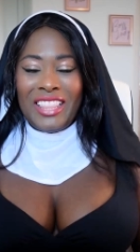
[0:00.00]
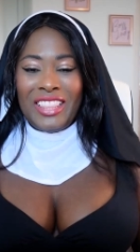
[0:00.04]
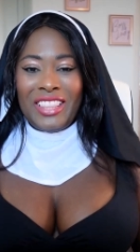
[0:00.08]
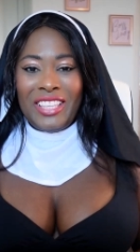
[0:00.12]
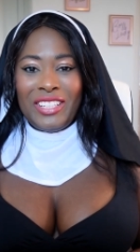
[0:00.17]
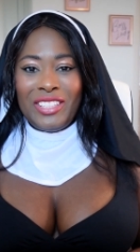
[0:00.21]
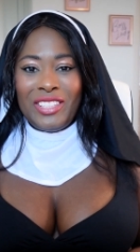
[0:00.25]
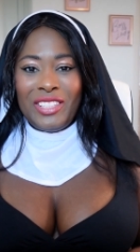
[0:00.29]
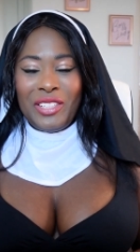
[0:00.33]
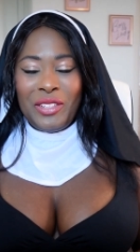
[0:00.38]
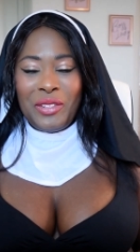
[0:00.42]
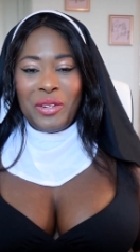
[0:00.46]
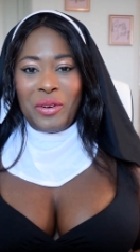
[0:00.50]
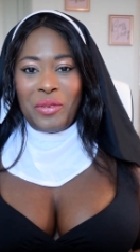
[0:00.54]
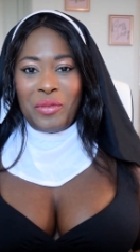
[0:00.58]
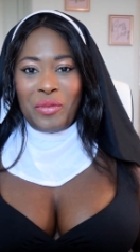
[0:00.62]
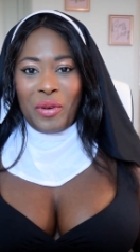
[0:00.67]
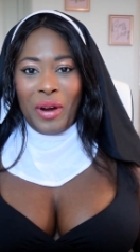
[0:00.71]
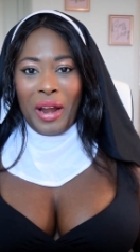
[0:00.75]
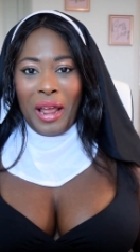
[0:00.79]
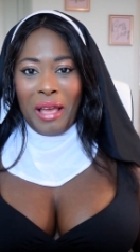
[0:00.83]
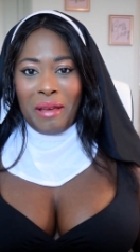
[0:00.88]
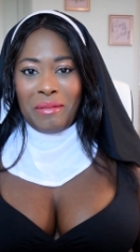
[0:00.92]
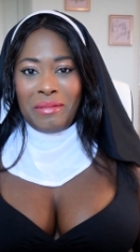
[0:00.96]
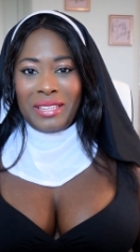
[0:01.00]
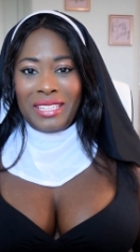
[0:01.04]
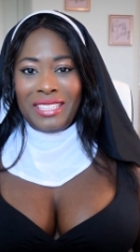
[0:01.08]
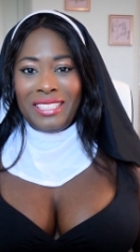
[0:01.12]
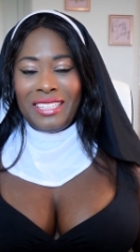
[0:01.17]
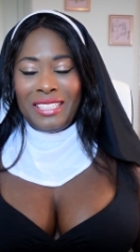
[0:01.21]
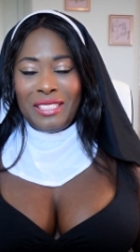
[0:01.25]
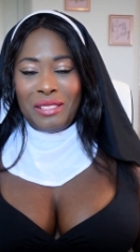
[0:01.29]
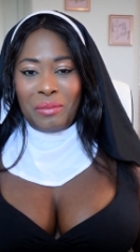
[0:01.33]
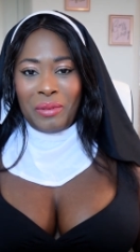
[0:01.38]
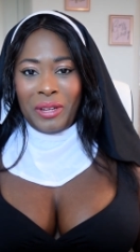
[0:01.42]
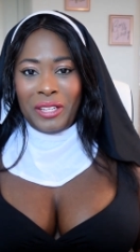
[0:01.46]
The little rabbit
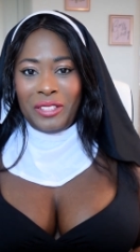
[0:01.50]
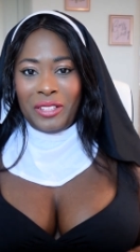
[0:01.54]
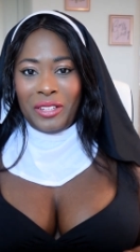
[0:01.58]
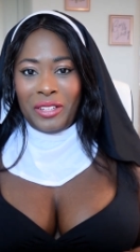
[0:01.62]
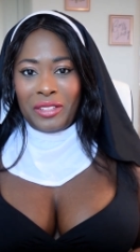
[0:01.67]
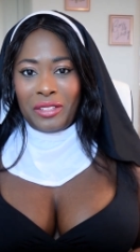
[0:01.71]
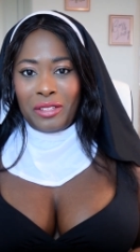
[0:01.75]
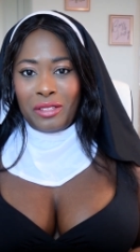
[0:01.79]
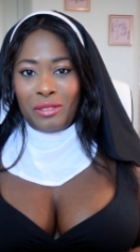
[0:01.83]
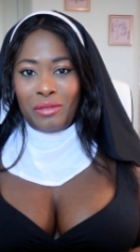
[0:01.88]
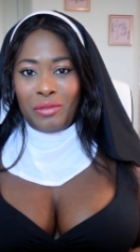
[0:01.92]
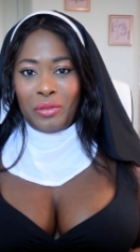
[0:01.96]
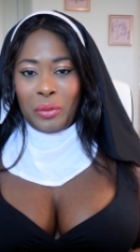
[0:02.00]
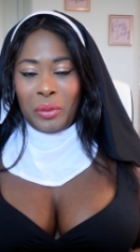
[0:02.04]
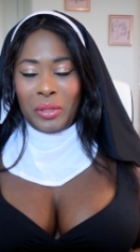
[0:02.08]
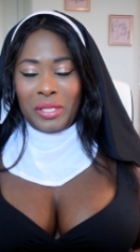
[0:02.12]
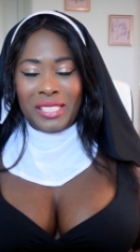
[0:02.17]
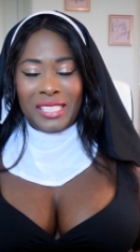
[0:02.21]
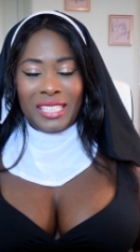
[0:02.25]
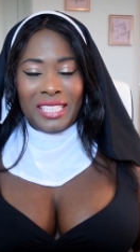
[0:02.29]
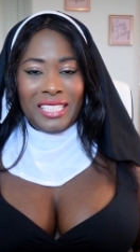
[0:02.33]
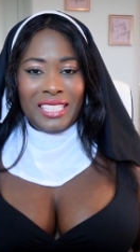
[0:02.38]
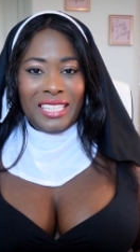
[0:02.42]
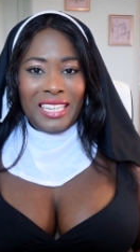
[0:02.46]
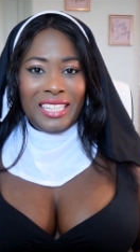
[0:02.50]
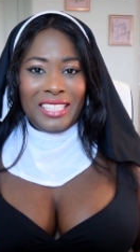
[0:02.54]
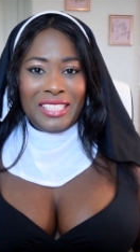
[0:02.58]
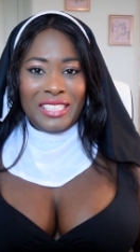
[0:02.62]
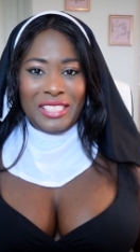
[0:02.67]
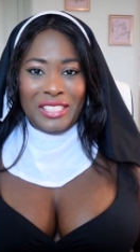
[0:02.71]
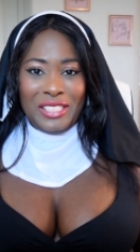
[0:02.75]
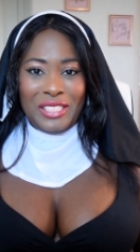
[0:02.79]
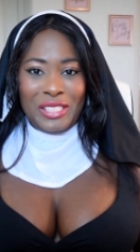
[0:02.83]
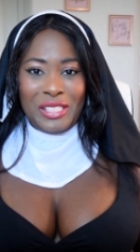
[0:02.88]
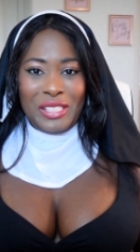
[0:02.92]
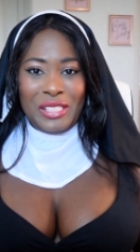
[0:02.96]
is my daughter's voice and it's
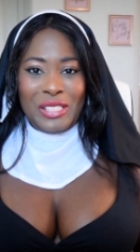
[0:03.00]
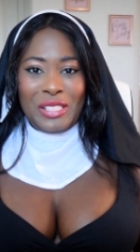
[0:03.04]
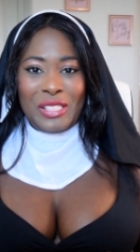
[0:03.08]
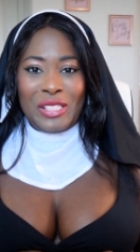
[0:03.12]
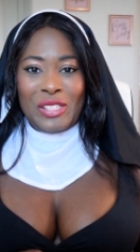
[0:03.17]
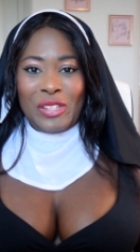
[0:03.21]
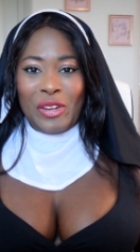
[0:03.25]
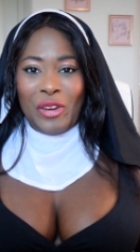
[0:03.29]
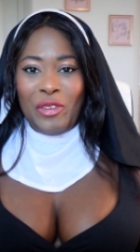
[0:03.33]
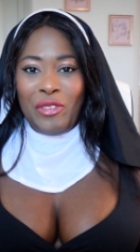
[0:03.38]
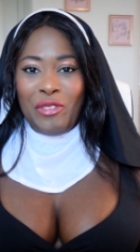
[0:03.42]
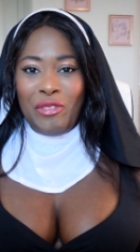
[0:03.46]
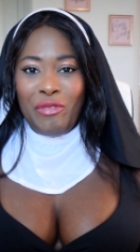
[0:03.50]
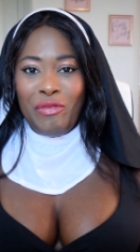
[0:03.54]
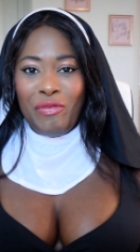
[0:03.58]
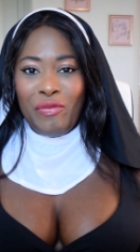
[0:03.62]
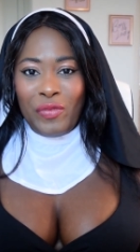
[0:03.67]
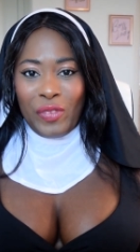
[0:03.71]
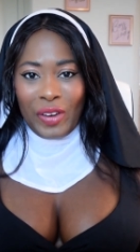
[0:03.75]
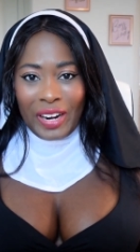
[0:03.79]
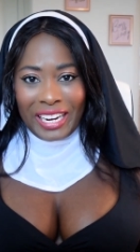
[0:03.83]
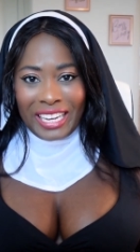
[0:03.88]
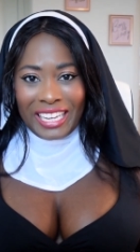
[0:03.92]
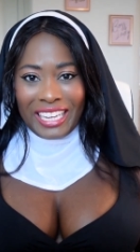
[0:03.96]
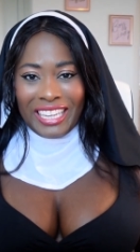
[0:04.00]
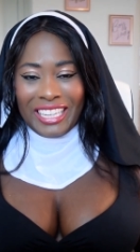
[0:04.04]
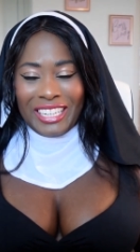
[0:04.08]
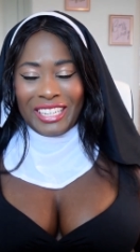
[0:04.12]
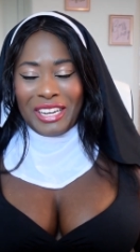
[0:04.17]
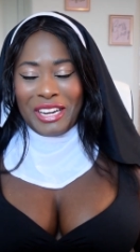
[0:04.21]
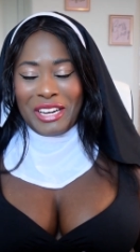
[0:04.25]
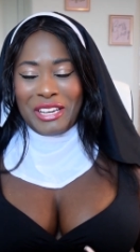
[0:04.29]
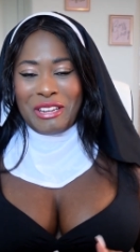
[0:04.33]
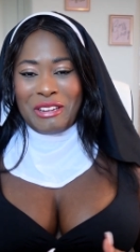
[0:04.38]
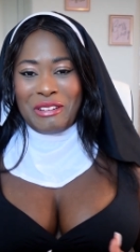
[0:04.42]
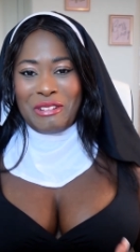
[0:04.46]
just so freaking
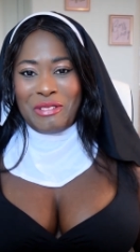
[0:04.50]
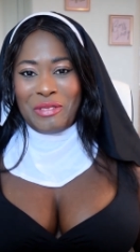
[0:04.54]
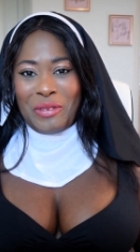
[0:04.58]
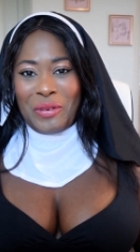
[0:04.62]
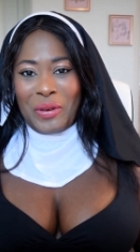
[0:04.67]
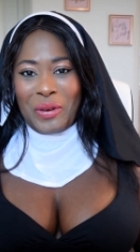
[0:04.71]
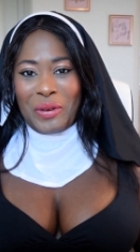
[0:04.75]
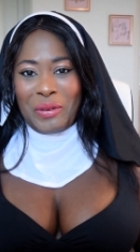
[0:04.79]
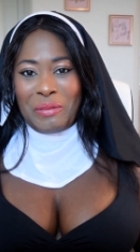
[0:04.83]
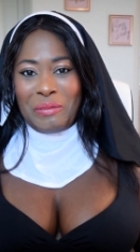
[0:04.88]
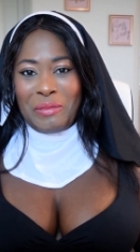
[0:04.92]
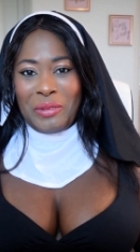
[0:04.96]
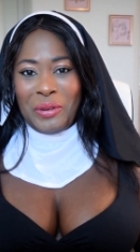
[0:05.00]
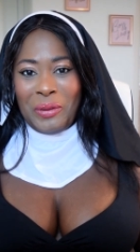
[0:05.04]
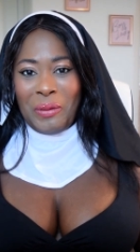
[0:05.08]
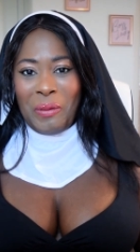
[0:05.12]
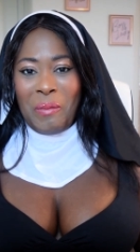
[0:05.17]
adorable.